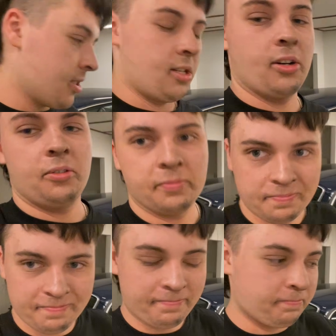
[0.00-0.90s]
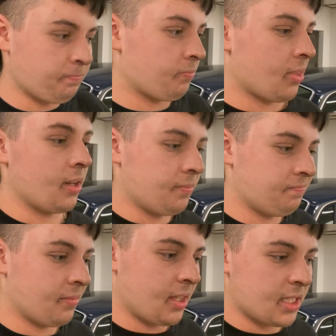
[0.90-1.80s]
So
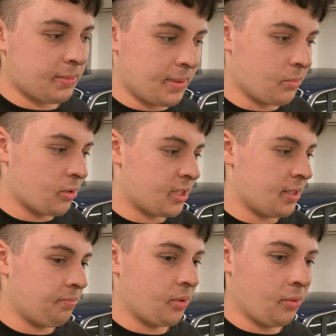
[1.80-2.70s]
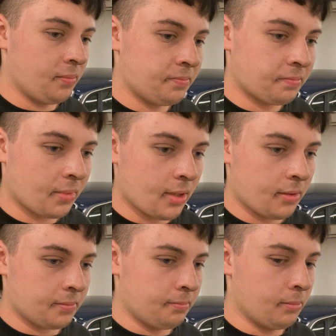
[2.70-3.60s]
that's a bit more simple,
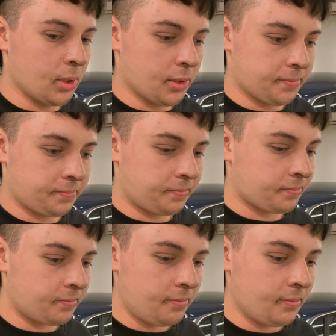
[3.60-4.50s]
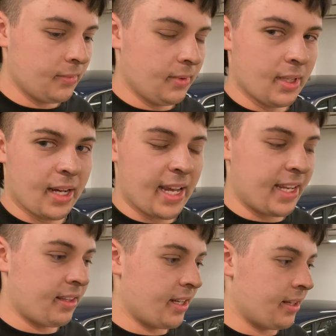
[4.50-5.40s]
but I
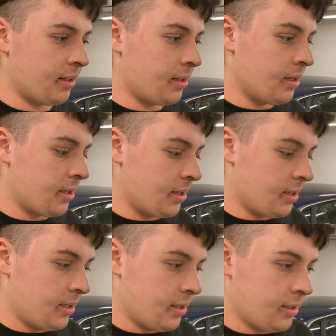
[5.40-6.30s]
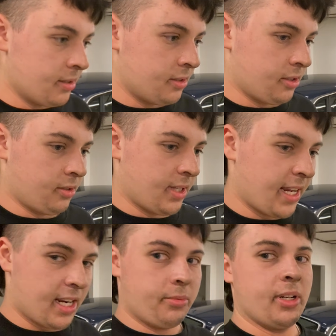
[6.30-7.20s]
hate it. So I
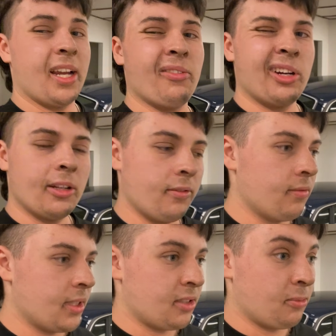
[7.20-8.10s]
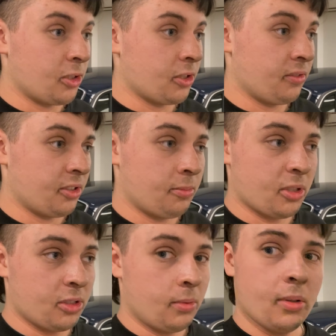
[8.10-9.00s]
kind of want to get rid of as much stuff as
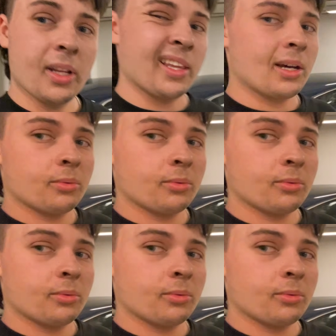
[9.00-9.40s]
possible, and that